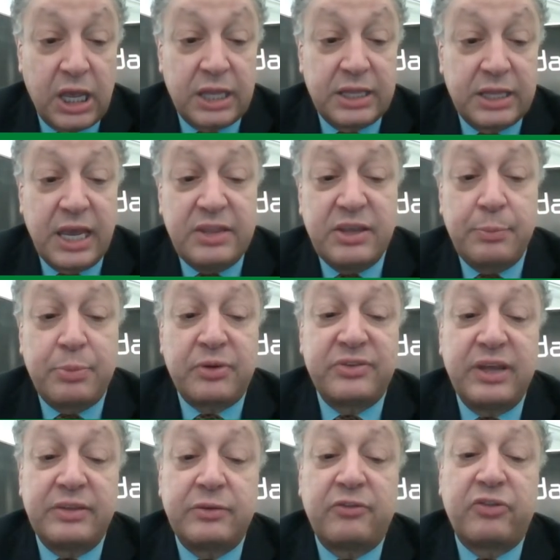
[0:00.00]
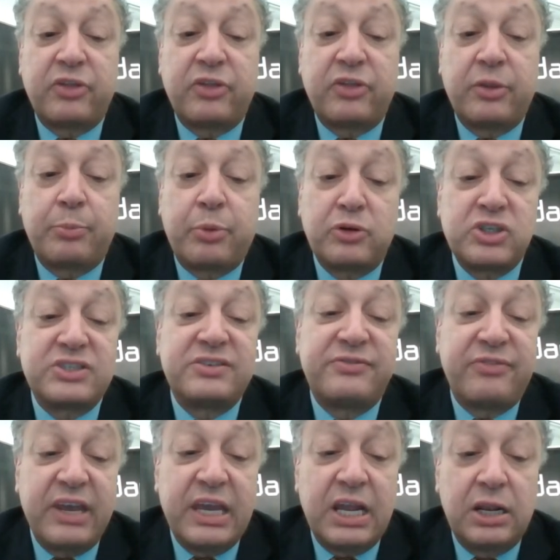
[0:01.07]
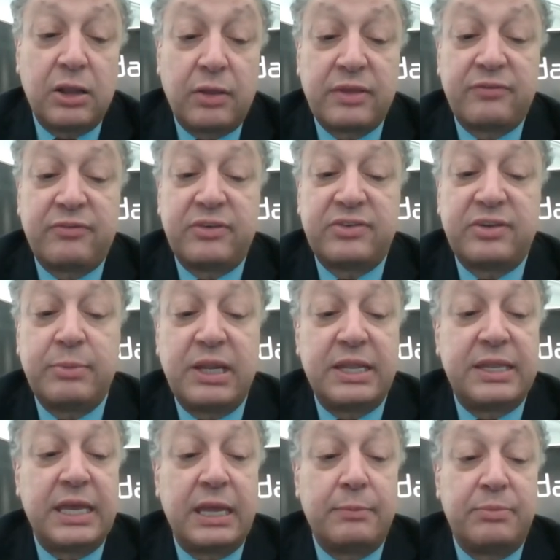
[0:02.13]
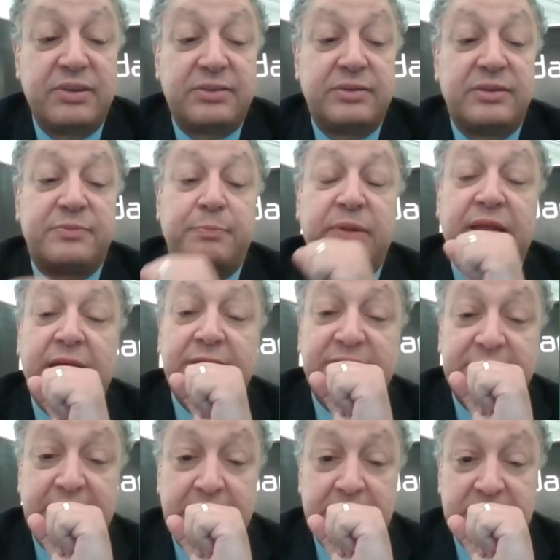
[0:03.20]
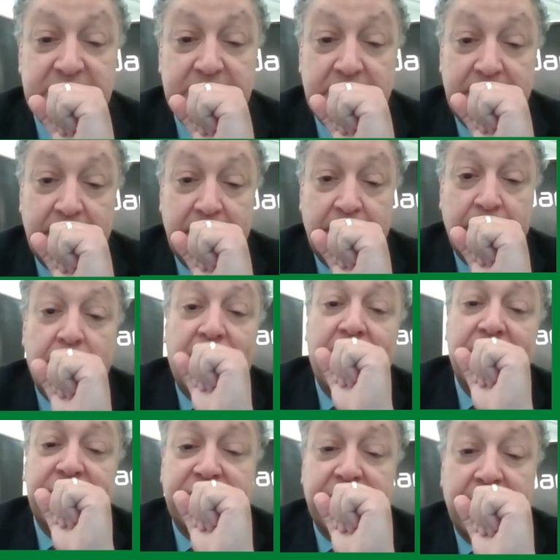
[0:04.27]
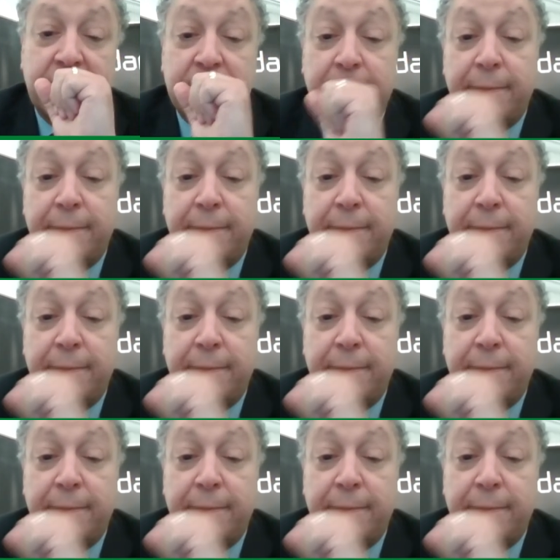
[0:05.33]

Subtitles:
and 80% of the projects fail on the feasibility and business plan stage. Why is that?